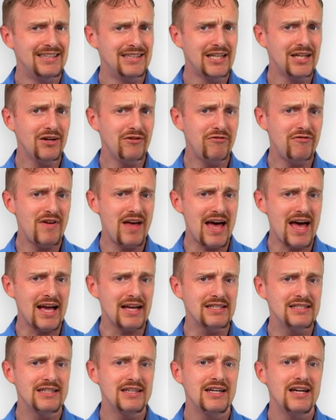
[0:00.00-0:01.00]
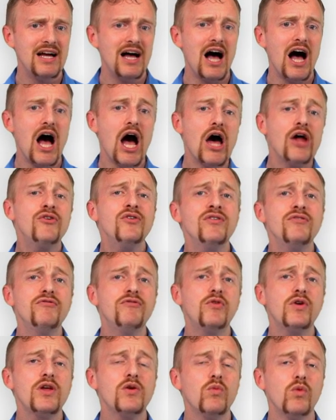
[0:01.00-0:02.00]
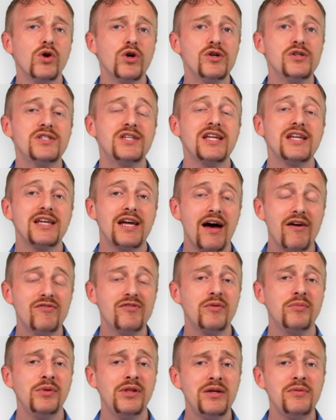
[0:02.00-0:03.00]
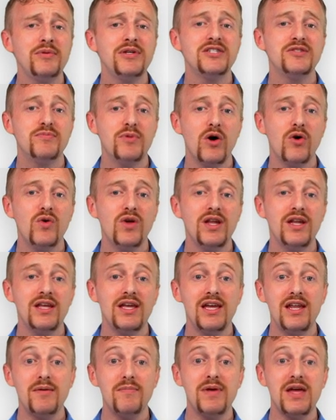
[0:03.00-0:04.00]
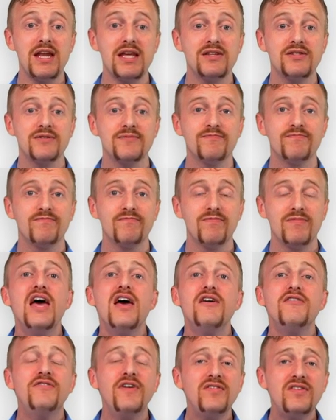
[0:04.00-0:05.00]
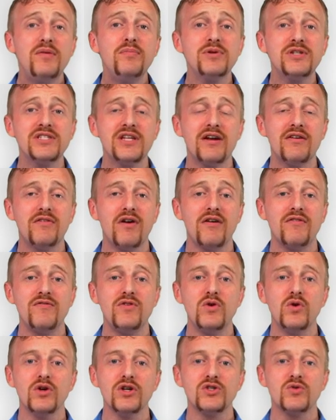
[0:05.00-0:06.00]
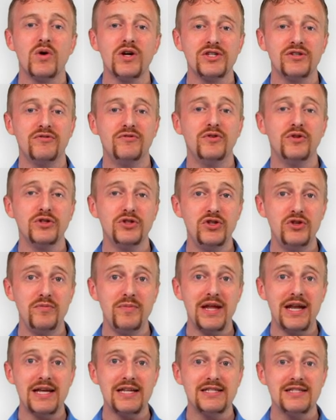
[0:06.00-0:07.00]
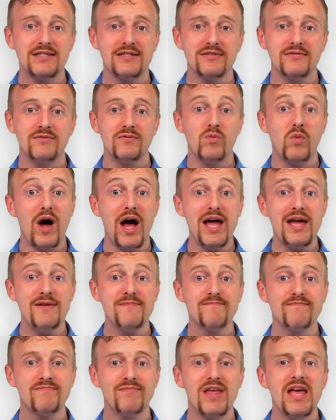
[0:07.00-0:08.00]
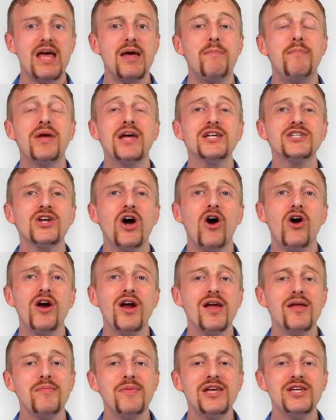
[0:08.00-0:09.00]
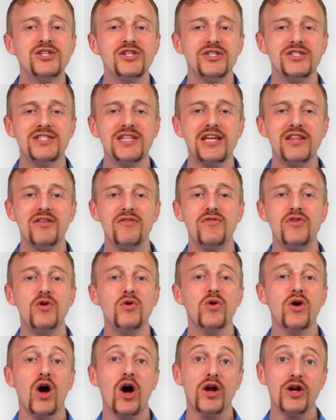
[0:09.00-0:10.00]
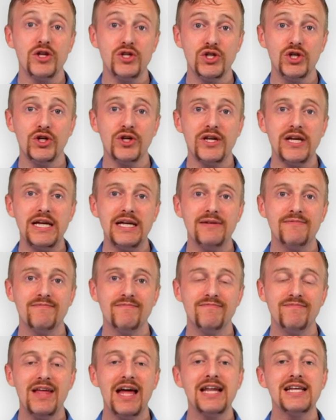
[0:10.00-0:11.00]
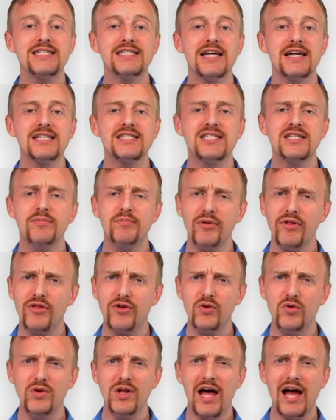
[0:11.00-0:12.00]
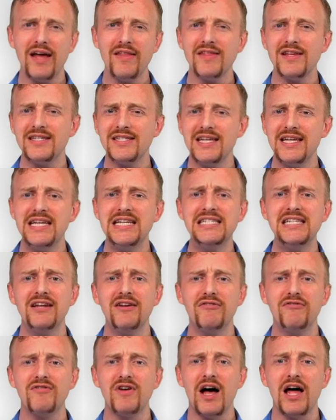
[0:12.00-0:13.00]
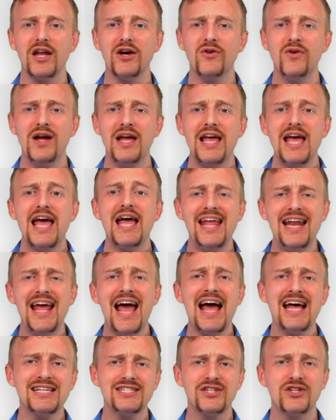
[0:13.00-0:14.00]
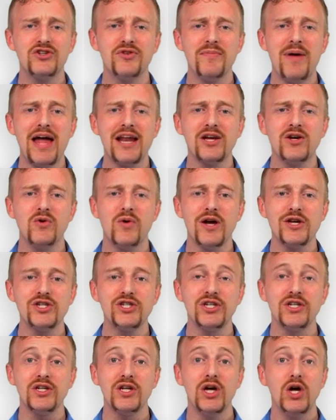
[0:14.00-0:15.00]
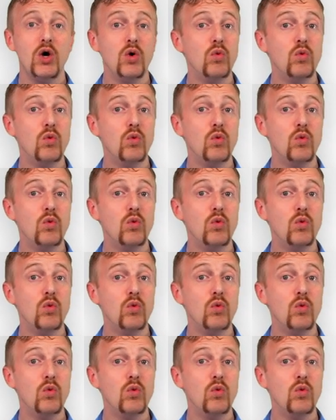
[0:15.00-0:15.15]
Little fact, 140 words can comfortably be spoken in a minute. 50% of our viewers watch a full 2 minutes. Why? Because our animations take the viewer on a journey. That is, a simple through line that's easy to follow and to ask the dramatic question,